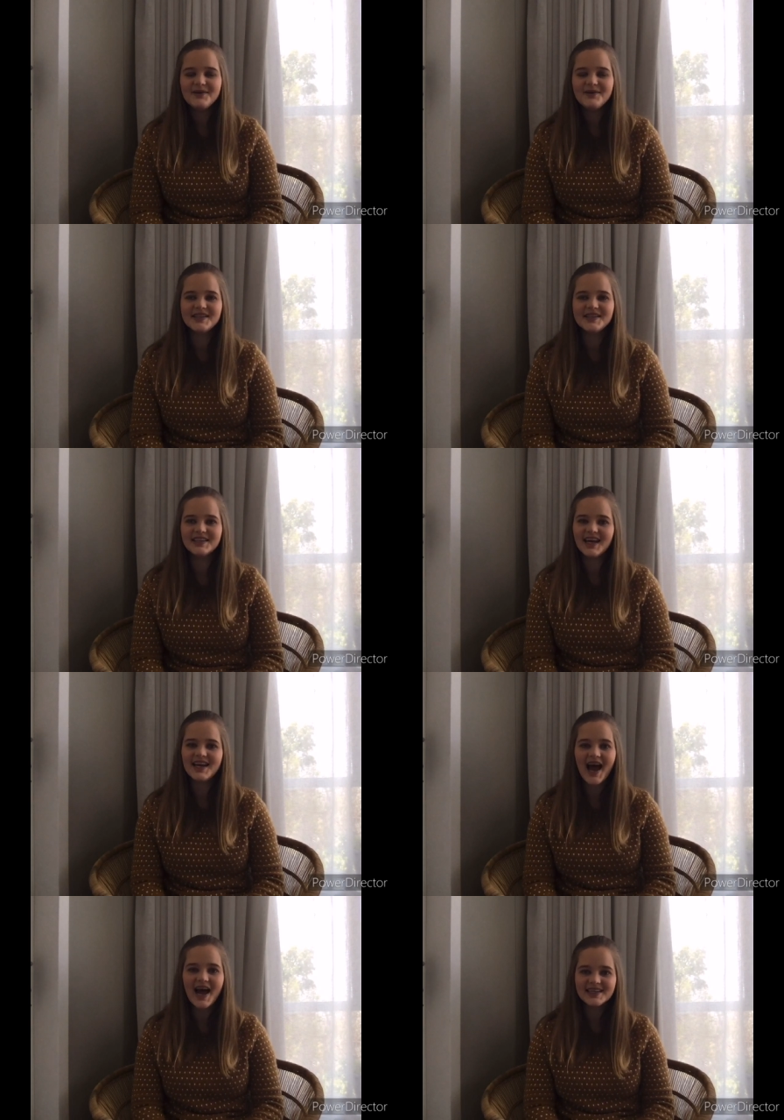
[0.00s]
We did
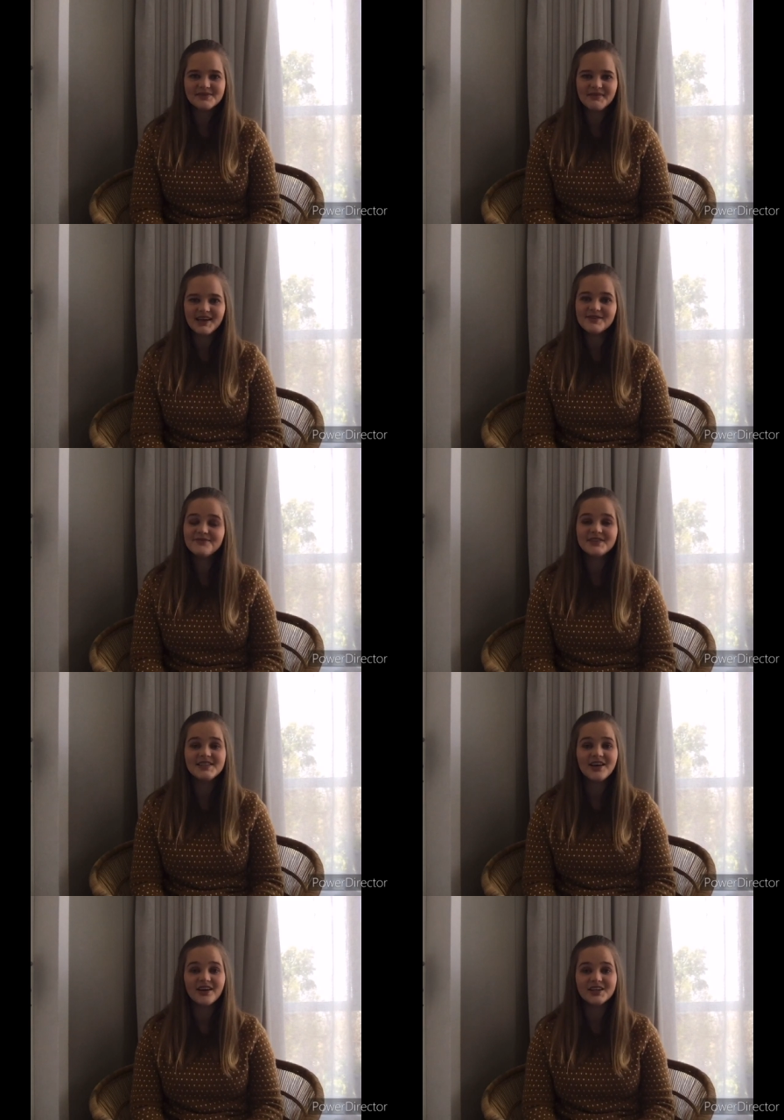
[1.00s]
anatomy,
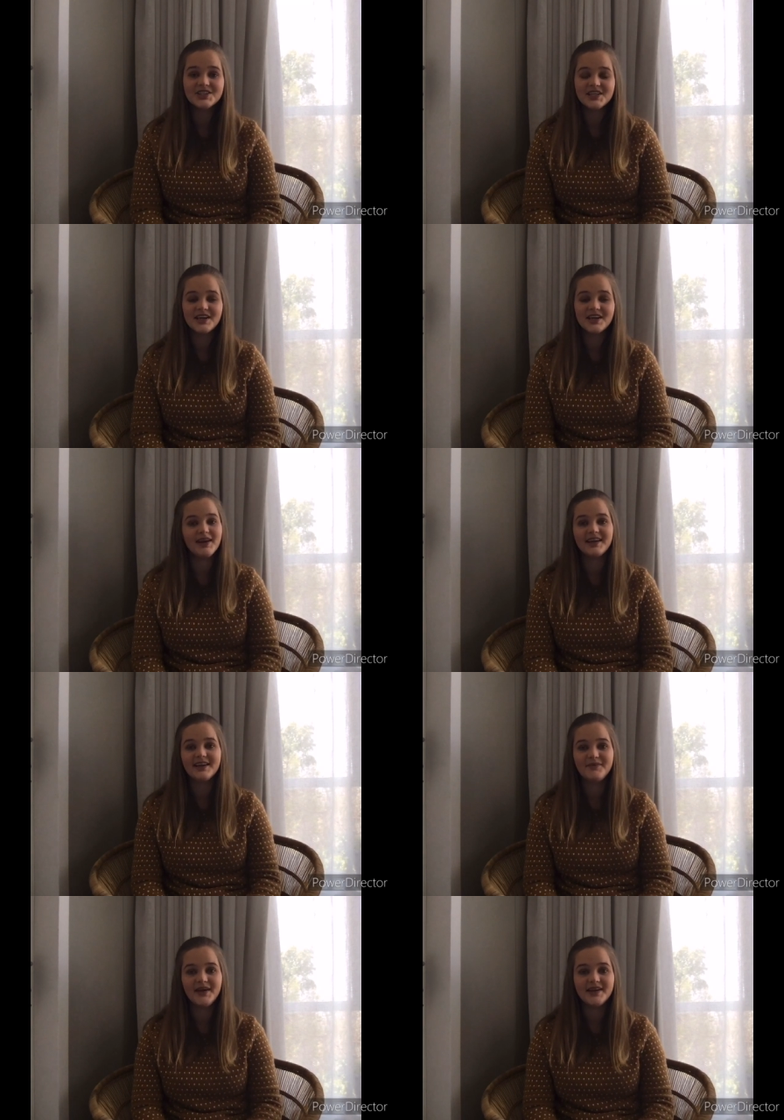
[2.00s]
physiology, and
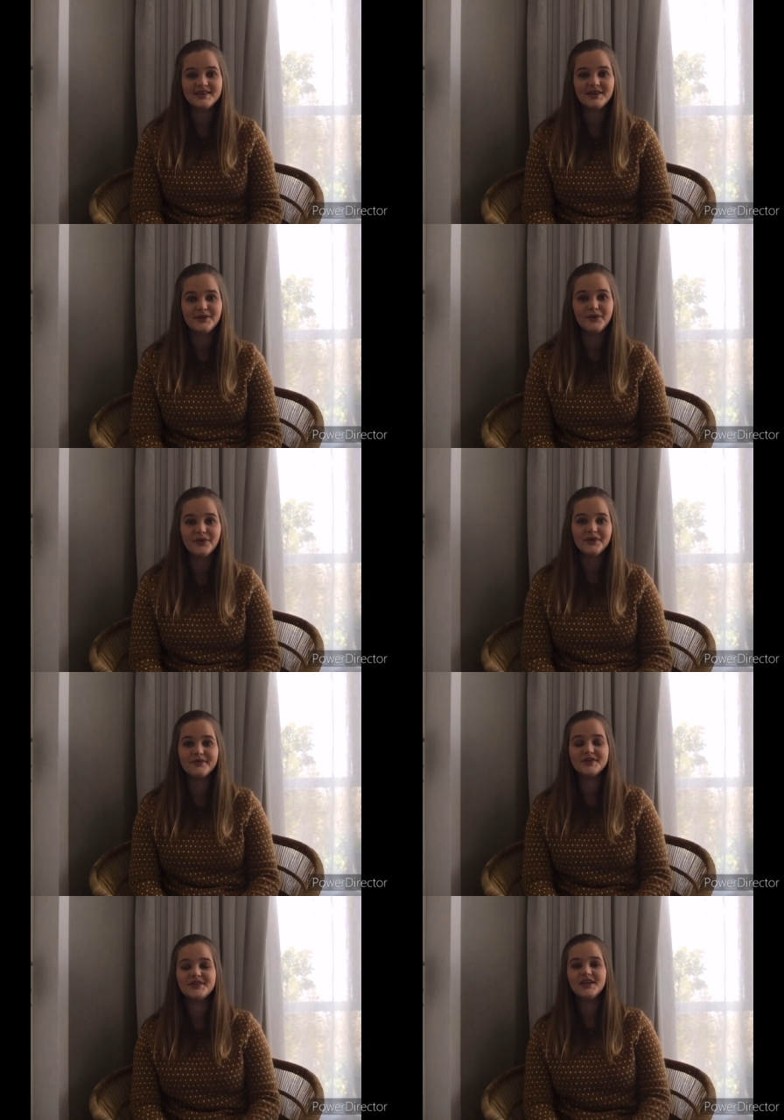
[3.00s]
molecular medicine, all of
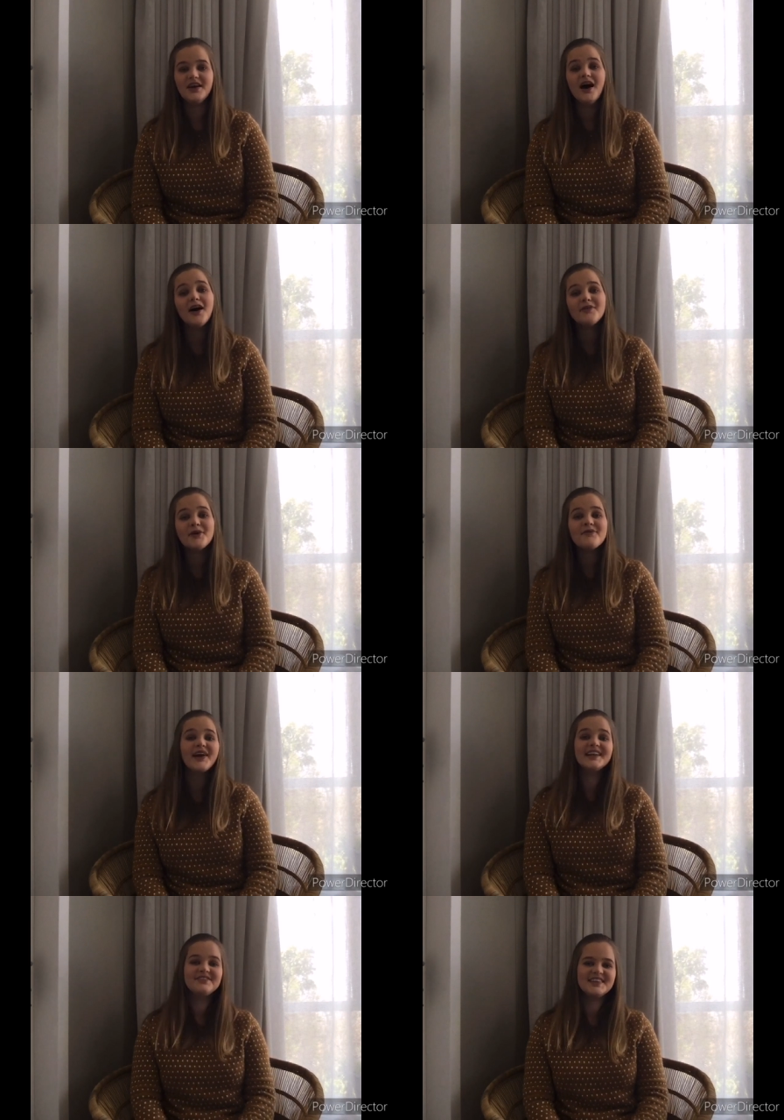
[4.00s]
which are very
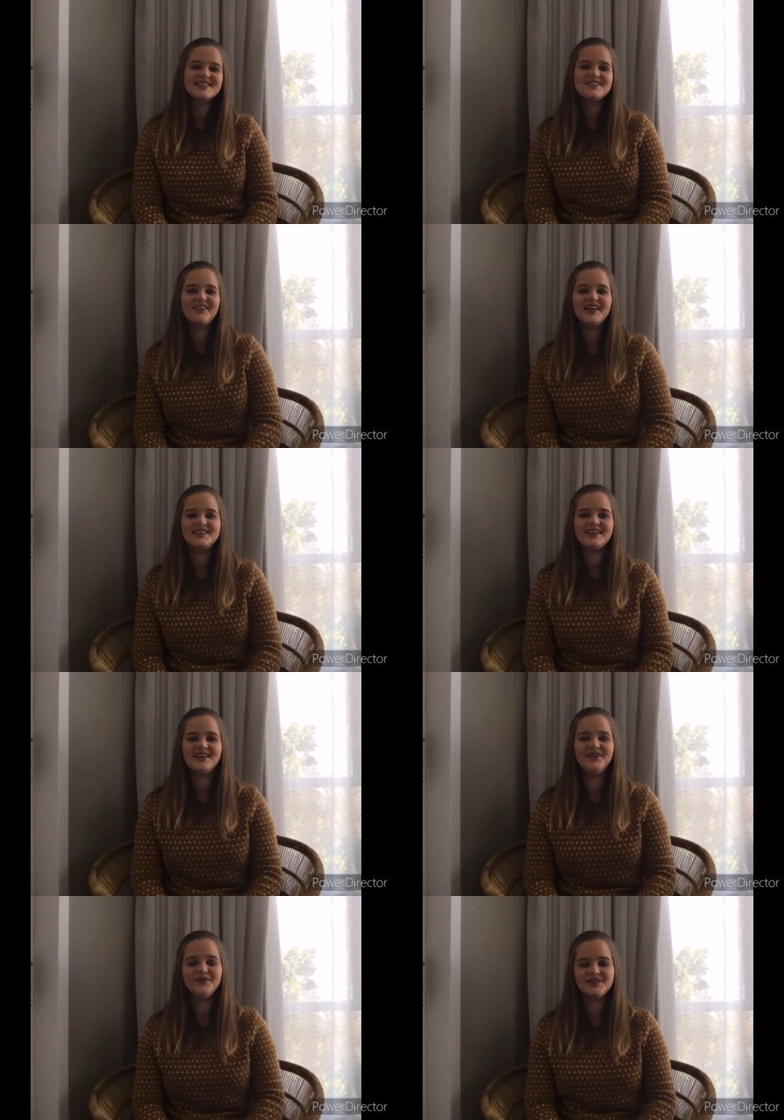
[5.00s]
relevant to medicine,
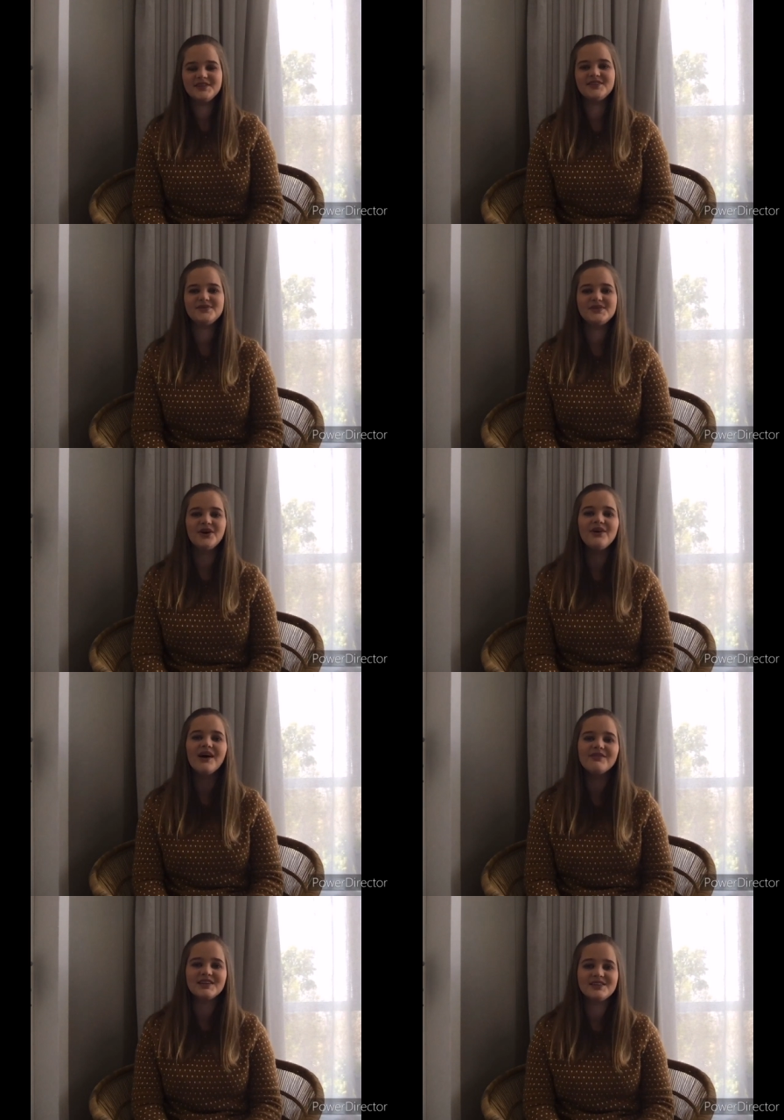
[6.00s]
and it was so
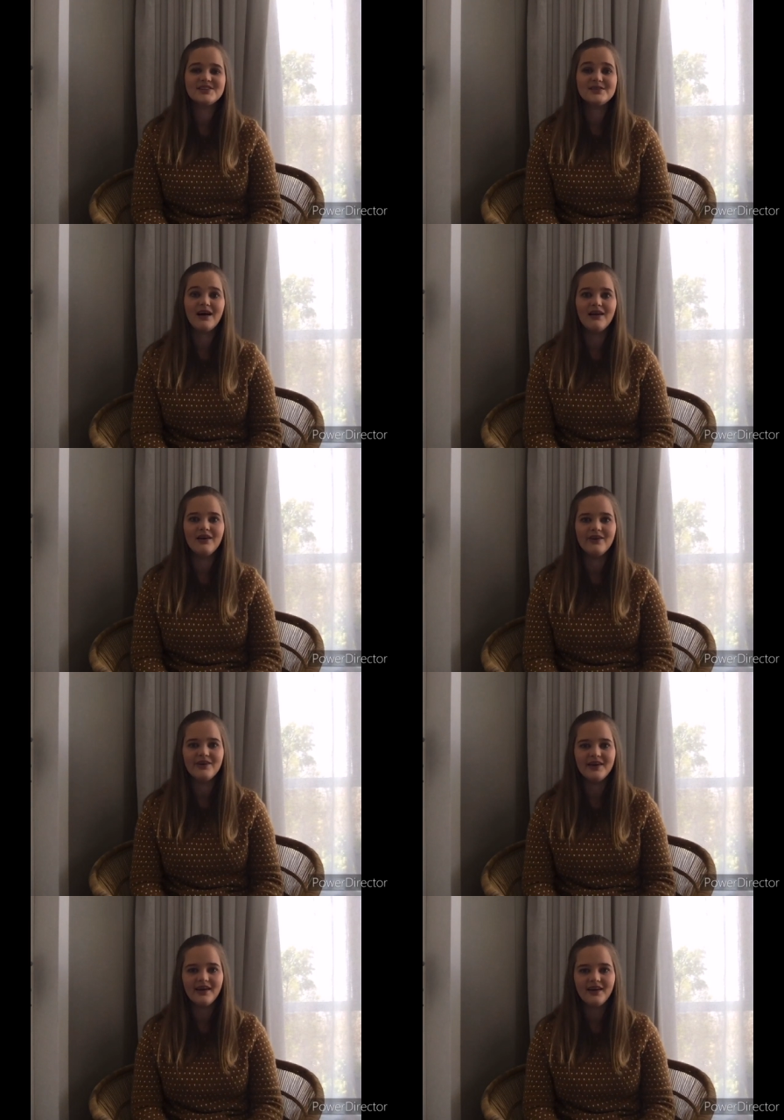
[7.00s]
lovely to start
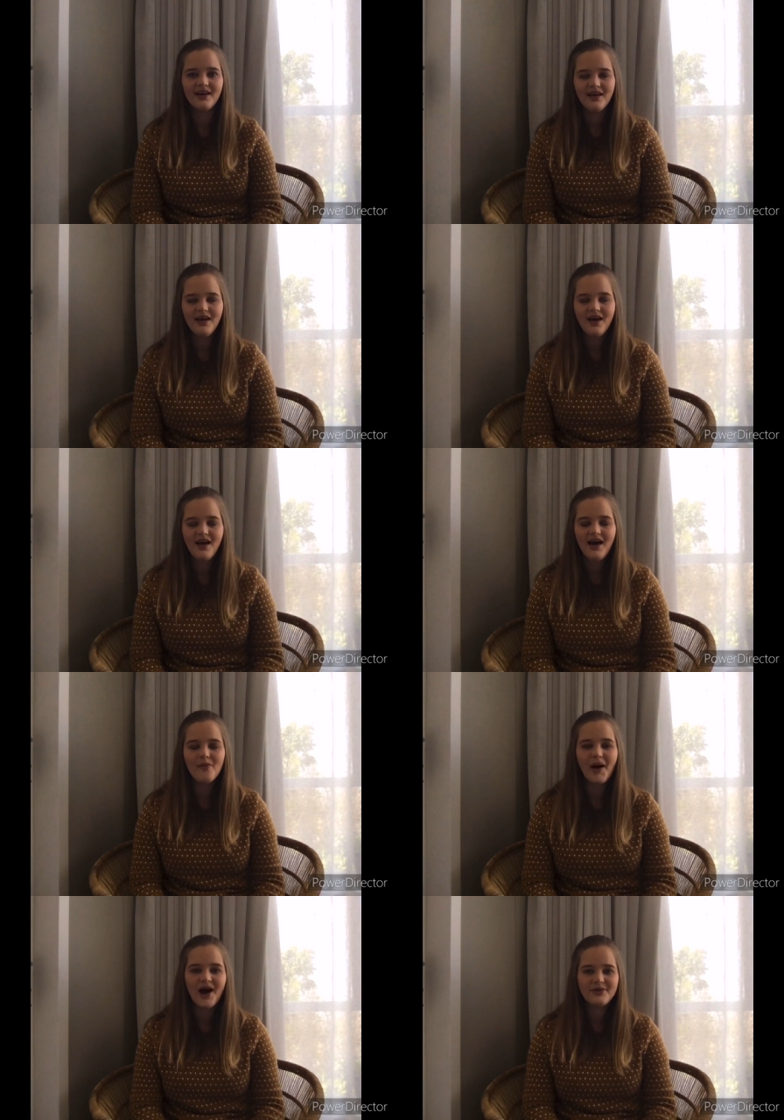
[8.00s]
learning
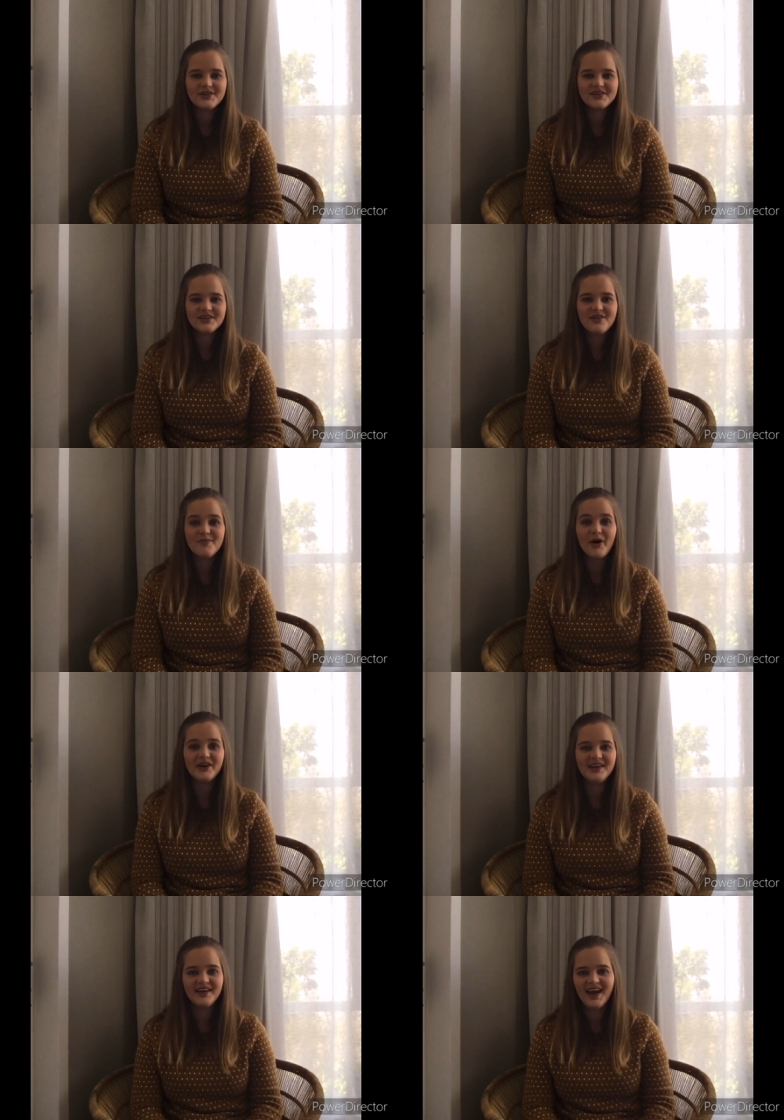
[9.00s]
about the
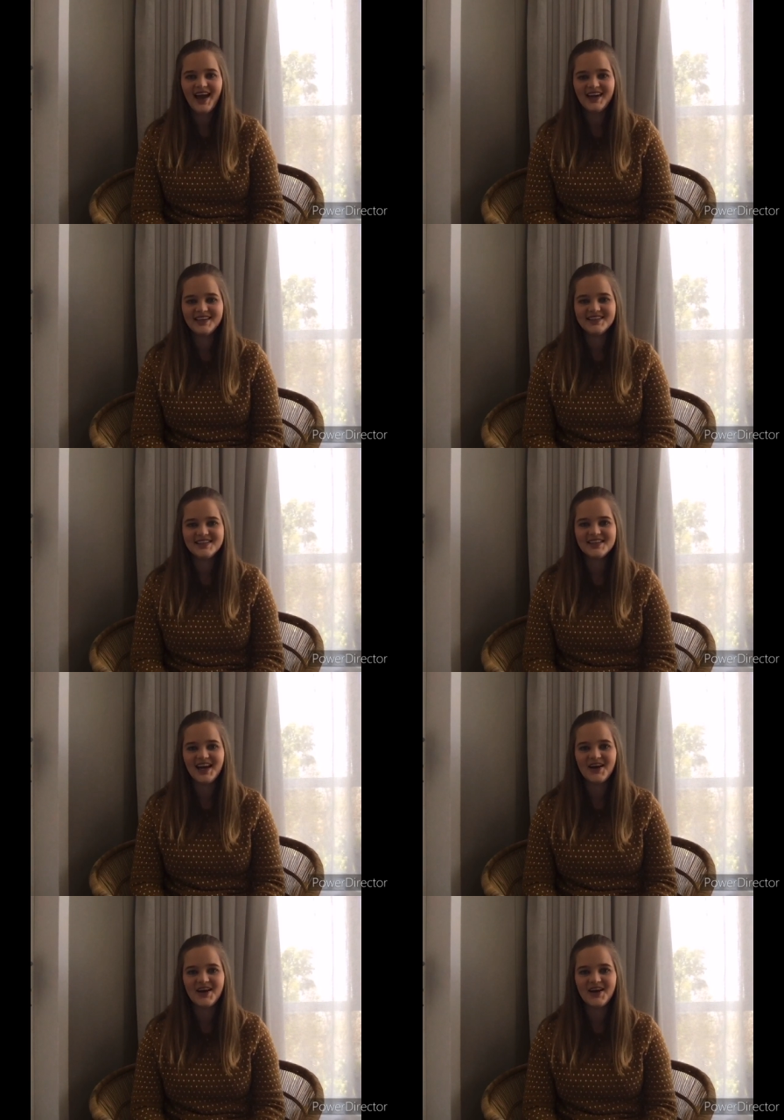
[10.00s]
body and